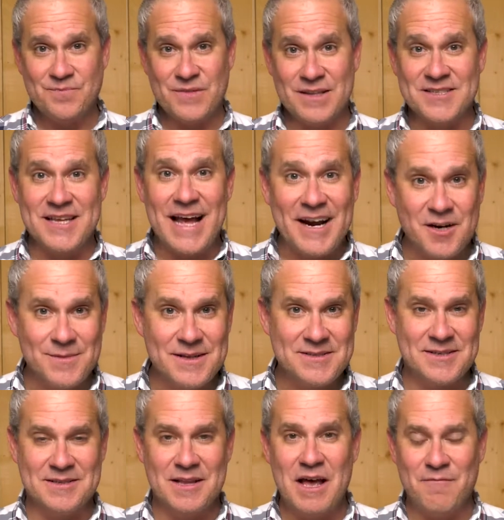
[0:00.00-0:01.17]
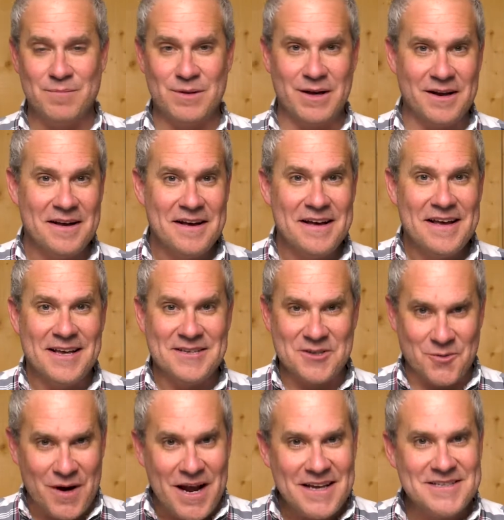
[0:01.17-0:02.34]
The sacraments, his lifeblood, his
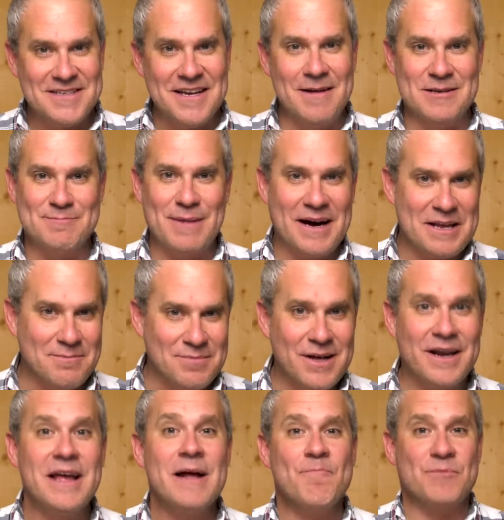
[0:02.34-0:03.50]
grace, his body and blood,